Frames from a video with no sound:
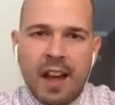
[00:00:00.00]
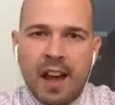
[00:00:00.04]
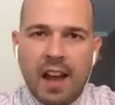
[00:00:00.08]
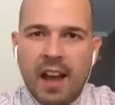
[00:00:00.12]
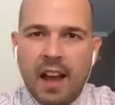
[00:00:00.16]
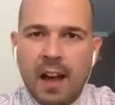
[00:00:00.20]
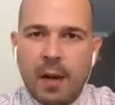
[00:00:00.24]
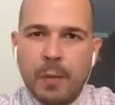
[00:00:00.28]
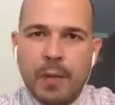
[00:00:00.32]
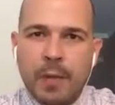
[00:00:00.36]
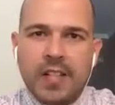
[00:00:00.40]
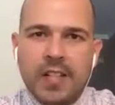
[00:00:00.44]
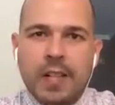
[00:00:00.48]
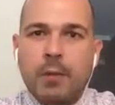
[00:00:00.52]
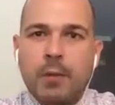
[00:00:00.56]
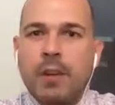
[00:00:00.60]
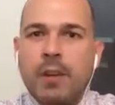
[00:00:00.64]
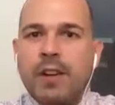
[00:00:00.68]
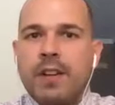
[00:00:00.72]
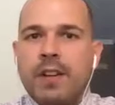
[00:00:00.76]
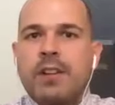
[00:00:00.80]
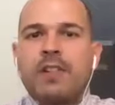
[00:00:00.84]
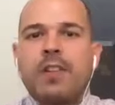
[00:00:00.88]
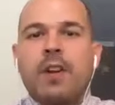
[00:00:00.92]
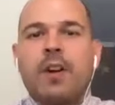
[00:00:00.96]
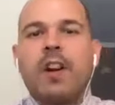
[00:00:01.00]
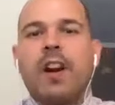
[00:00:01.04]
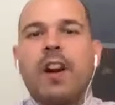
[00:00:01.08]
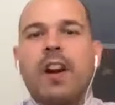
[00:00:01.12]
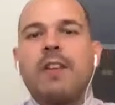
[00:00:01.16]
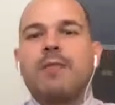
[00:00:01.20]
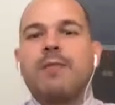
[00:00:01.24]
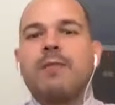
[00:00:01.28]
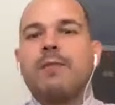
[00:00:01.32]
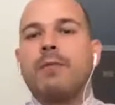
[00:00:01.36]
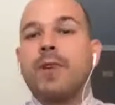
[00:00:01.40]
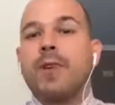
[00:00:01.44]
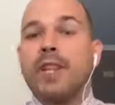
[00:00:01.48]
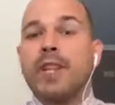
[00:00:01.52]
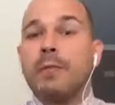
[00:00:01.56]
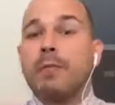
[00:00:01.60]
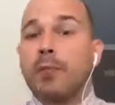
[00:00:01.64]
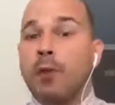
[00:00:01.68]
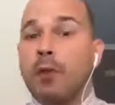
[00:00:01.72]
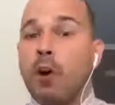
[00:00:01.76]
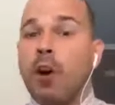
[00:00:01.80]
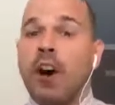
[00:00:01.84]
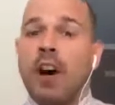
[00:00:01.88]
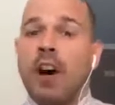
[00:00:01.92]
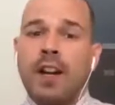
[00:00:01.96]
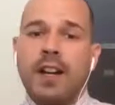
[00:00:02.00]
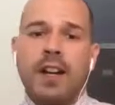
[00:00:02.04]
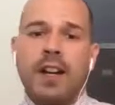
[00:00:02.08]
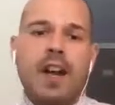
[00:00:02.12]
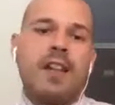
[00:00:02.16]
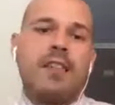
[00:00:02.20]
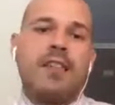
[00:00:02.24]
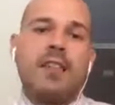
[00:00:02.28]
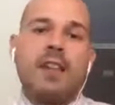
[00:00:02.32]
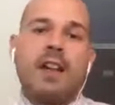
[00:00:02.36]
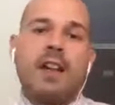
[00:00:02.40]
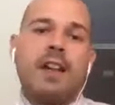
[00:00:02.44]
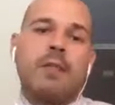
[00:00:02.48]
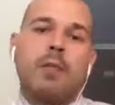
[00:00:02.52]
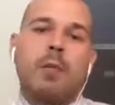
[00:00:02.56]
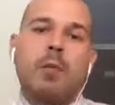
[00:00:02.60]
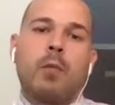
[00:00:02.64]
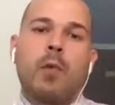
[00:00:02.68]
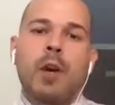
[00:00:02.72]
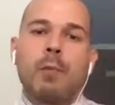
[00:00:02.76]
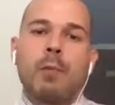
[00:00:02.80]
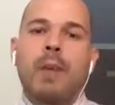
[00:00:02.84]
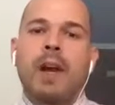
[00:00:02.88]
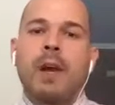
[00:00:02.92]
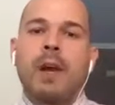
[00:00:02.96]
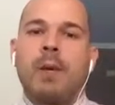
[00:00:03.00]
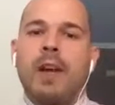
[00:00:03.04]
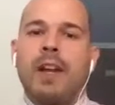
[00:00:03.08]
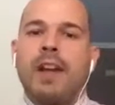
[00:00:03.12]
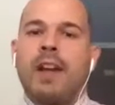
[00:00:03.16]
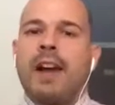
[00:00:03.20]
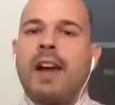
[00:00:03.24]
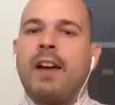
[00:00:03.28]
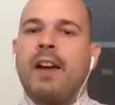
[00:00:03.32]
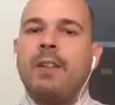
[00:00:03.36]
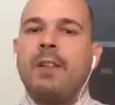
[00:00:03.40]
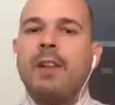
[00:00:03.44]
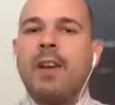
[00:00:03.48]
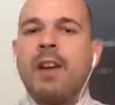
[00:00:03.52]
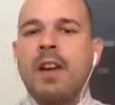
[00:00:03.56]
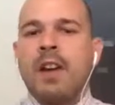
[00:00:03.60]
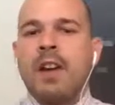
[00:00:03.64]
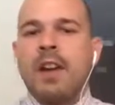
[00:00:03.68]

because I wanted to start off really broad and then work my way down.